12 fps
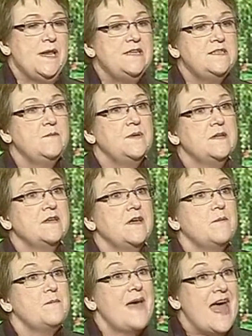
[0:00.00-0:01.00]
We need to
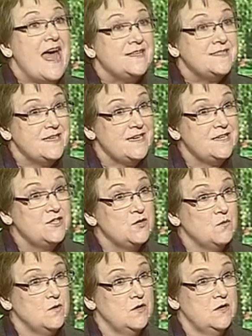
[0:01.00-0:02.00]
build capacity to